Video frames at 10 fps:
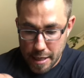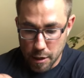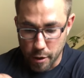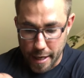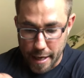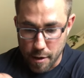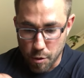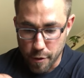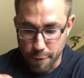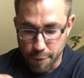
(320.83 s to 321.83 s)
looking
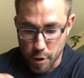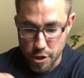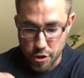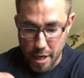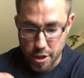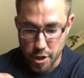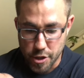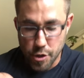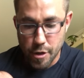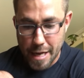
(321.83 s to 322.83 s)
at the foot structure.
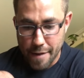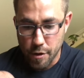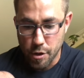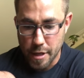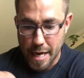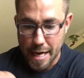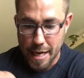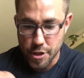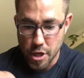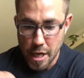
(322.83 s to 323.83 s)
Do you have a good
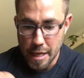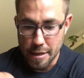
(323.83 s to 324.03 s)
arch?